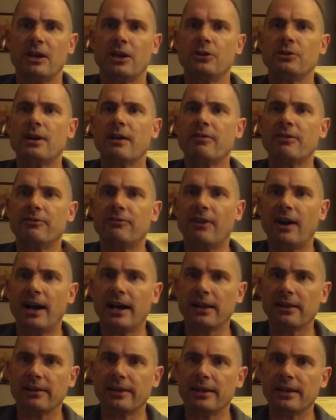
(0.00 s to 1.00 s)
you have the
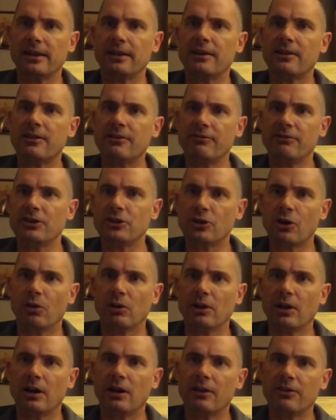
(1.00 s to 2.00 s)
violin, the
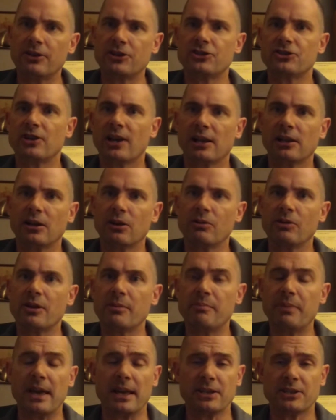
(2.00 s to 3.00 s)
viola, the cello, the
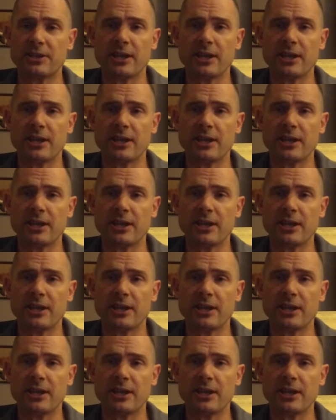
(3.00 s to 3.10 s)
bass.